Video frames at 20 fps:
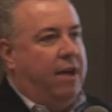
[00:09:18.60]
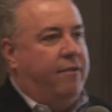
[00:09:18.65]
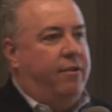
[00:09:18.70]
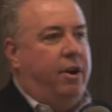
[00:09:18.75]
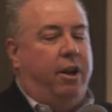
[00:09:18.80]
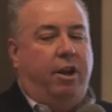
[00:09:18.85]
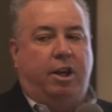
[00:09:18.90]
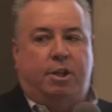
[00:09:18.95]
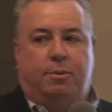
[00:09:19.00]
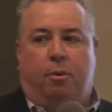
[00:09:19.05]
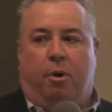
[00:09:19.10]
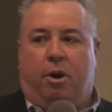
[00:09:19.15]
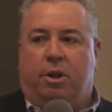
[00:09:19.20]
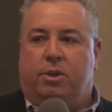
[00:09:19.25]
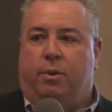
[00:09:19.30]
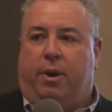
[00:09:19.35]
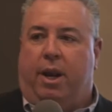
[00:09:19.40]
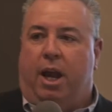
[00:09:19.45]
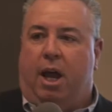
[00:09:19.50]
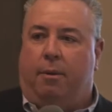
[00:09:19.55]
have any experience
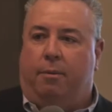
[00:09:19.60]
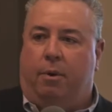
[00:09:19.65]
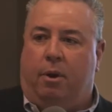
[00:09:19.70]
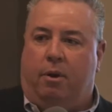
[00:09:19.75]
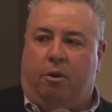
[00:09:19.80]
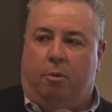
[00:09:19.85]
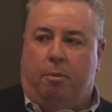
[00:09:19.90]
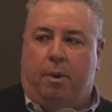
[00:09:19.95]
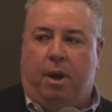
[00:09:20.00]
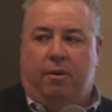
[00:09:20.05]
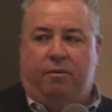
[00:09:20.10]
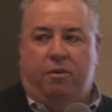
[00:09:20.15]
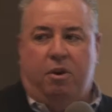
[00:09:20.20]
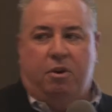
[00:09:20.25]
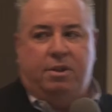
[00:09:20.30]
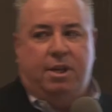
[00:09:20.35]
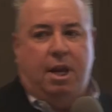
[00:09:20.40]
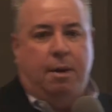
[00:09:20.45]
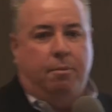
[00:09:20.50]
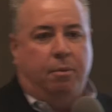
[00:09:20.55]
with Albion, you may have
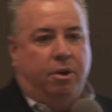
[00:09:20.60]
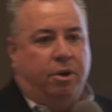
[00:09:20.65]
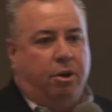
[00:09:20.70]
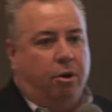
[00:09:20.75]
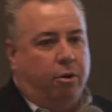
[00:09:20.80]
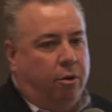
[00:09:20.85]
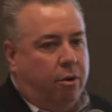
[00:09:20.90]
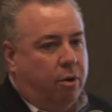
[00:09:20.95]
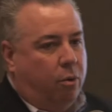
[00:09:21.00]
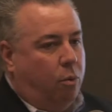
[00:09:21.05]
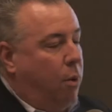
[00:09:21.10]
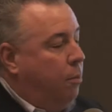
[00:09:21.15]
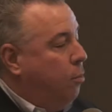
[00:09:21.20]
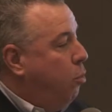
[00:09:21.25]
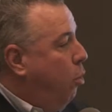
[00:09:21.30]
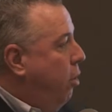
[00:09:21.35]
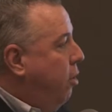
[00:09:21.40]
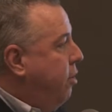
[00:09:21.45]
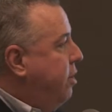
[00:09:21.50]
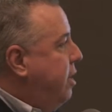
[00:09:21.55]
used that material at one
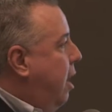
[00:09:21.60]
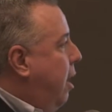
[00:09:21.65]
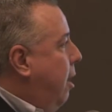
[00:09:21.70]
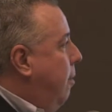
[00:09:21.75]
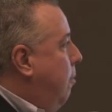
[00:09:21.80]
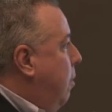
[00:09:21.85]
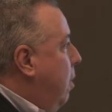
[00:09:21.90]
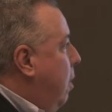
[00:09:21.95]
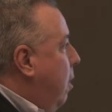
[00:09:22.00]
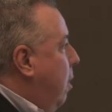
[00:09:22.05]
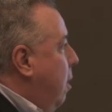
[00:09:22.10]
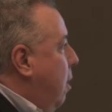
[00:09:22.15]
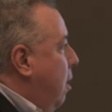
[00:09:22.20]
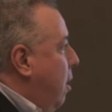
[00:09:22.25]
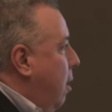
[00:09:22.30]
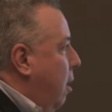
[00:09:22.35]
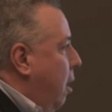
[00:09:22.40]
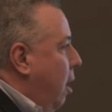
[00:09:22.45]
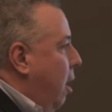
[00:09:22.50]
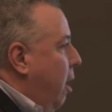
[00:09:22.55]
point in time
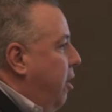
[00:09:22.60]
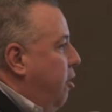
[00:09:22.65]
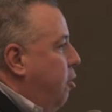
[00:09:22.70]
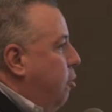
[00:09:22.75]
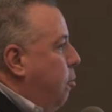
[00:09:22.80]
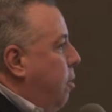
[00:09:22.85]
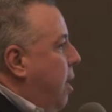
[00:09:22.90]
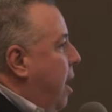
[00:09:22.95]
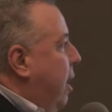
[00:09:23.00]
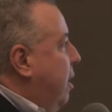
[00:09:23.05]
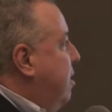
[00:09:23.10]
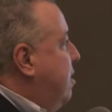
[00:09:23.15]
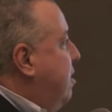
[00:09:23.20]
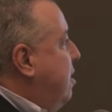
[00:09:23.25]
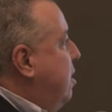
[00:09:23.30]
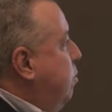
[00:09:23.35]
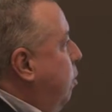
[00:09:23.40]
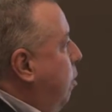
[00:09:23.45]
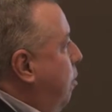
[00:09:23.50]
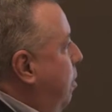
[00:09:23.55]
uh, in your
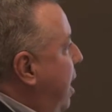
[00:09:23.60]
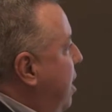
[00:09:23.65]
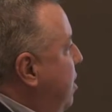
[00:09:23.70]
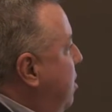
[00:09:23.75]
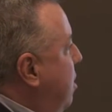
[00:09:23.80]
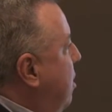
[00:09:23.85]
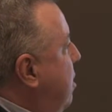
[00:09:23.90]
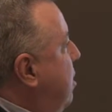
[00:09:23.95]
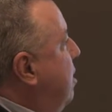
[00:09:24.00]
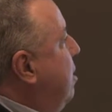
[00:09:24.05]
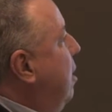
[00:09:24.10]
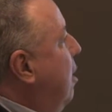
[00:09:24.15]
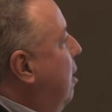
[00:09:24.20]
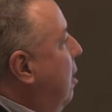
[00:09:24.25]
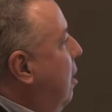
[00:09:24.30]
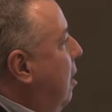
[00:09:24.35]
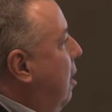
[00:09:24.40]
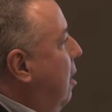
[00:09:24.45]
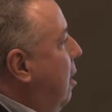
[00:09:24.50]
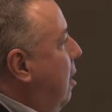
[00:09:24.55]
practices with patients.
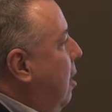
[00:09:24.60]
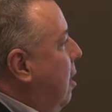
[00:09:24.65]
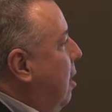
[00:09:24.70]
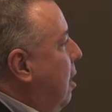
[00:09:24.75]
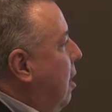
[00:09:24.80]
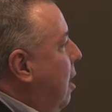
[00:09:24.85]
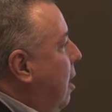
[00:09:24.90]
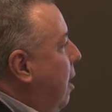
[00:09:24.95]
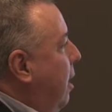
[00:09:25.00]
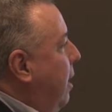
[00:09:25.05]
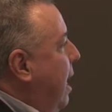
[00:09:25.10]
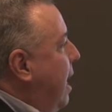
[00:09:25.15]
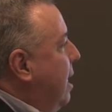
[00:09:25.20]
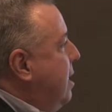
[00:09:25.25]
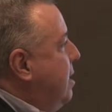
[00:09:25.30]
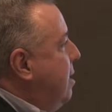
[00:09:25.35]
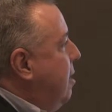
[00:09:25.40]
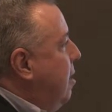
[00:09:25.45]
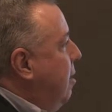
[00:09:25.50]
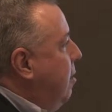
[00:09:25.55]
Uh,
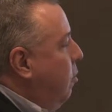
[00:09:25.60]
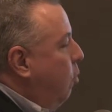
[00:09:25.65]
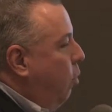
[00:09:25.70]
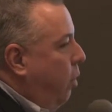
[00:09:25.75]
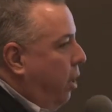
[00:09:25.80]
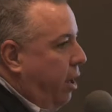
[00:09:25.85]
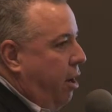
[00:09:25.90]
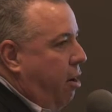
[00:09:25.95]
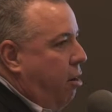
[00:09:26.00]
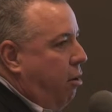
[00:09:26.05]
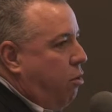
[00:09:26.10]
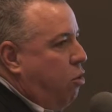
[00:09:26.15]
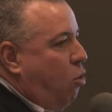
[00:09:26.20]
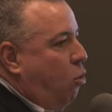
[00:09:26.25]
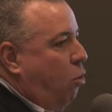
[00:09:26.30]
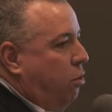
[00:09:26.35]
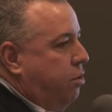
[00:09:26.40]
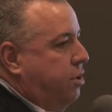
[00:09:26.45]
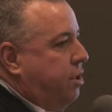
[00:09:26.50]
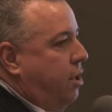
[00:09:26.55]
that's really our
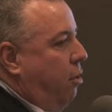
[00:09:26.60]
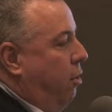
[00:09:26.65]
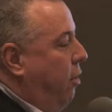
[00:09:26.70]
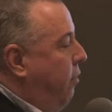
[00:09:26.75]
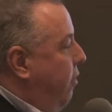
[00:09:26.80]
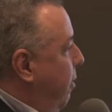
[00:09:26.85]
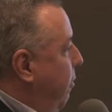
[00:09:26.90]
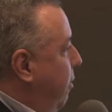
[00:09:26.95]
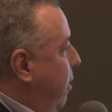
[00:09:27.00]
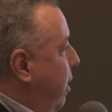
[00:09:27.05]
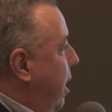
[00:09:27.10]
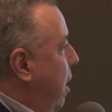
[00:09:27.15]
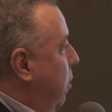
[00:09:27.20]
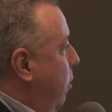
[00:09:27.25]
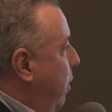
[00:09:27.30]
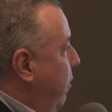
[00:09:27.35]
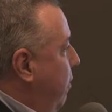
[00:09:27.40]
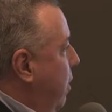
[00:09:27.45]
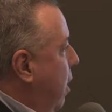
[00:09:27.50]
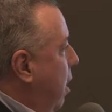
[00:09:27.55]
cornerstone of everything that
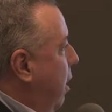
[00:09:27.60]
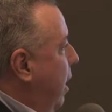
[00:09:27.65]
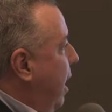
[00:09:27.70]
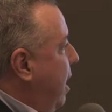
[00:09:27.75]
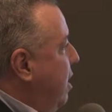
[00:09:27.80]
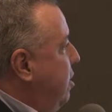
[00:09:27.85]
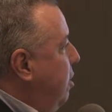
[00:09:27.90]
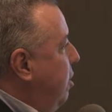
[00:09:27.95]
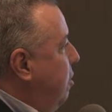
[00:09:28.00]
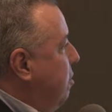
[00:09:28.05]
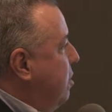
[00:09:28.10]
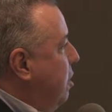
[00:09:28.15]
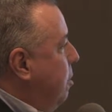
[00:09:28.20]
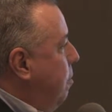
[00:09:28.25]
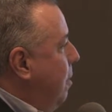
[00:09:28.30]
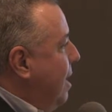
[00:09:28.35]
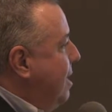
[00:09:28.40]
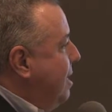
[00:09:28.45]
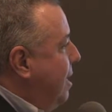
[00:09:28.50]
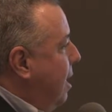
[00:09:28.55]
we've done. That's used
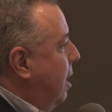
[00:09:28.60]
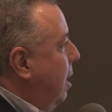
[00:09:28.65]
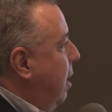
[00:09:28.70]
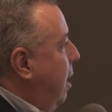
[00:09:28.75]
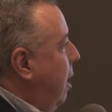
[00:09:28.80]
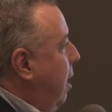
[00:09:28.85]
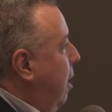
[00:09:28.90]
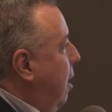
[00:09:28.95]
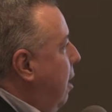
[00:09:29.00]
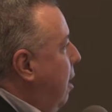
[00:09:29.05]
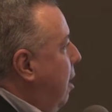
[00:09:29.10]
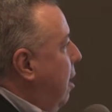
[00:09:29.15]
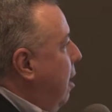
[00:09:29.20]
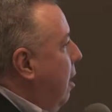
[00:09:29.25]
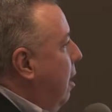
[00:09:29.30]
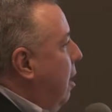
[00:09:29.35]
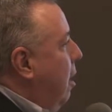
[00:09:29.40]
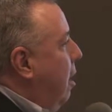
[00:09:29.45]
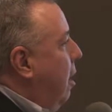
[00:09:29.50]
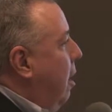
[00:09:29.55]
domestically
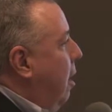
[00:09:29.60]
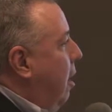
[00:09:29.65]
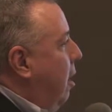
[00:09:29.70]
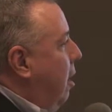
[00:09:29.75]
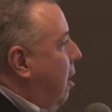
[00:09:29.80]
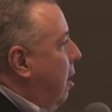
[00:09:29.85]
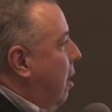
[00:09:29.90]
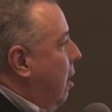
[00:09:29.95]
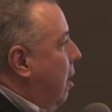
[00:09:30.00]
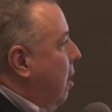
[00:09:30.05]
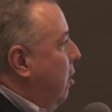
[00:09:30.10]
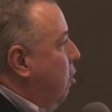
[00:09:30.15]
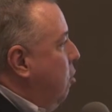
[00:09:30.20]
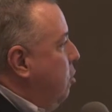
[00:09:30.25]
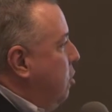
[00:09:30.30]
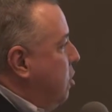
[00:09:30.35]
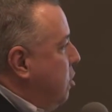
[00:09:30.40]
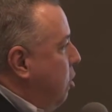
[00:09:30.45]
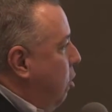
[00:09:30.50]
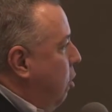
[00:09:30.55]
in uh,
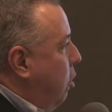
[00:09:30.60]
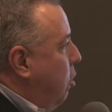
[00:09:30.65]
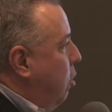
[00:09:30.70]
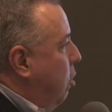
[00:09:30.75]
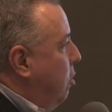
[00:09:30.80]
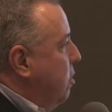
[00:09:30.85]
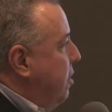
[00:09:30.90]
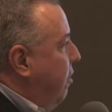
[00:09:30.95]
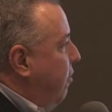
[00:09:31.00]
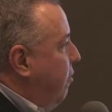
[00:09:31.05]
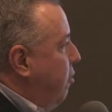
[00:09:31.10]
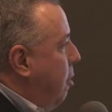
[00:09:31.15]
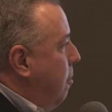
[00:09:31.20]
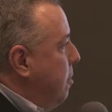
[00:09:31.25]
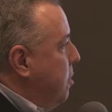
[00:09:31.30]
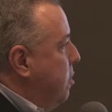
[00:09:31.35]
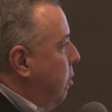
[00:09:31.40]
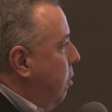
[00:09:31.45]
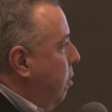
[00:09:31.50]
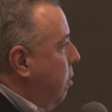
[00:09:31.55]
nutraceuticals and
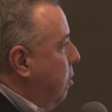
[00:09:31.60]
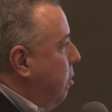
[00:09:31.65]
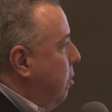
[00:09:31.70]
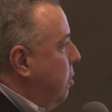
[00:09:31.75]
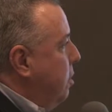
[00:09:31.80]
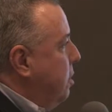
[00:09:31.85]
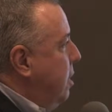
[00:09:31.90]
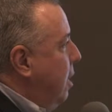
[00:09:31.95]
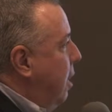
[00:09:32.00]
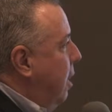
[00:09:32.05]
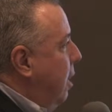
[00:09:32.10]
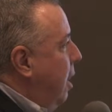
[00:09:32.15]
pharmaceuticals